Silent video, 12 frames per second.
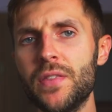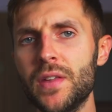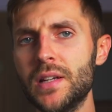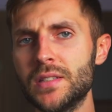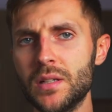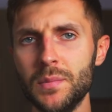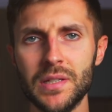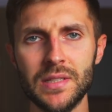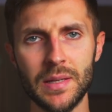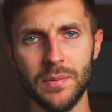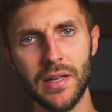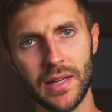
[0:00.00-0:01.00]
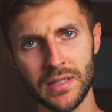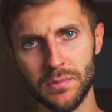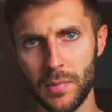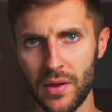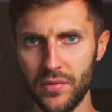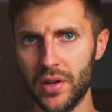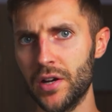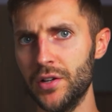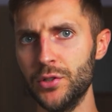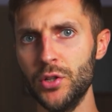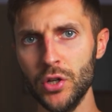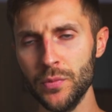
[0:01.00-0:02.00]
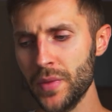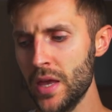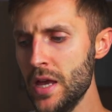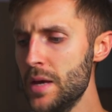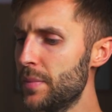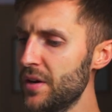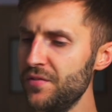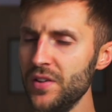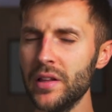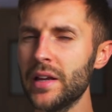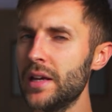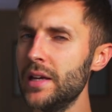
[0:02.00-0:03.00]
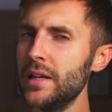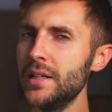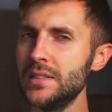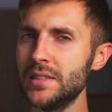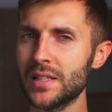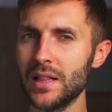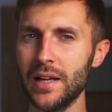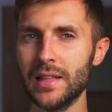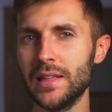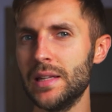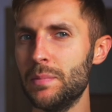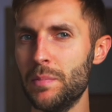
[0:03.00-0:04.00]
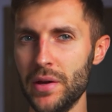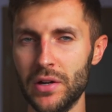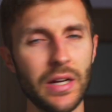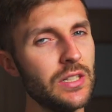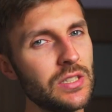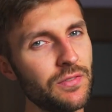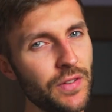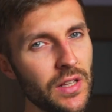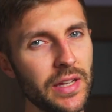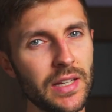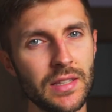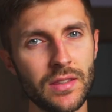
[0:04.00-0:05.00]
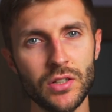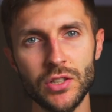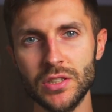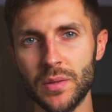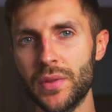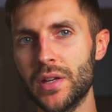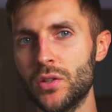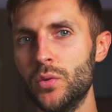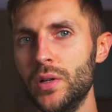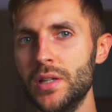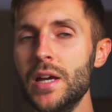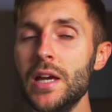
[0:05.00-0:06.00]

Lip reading: thought it's gonna be the same thing as Mavic Air 2, but I feel like it is slightly better. I just feel like there's something to it.